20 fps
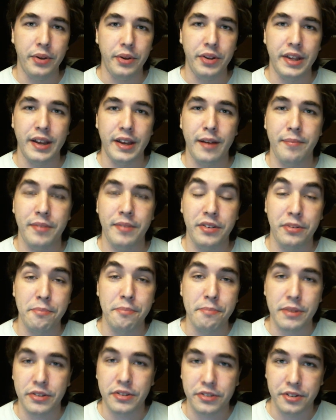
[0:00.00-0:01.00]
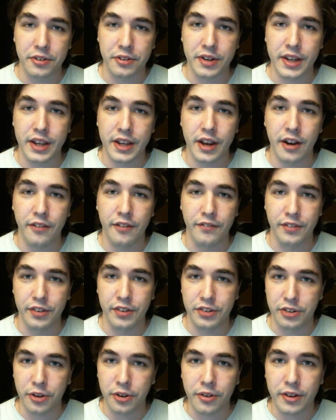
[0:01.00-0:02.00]
building up this mystery of
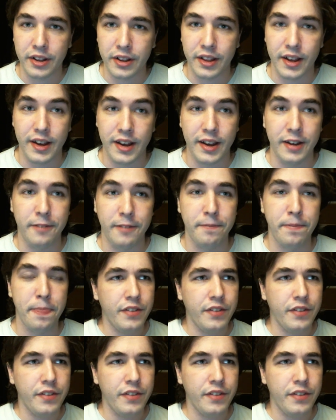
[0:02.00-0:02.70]
the storyline.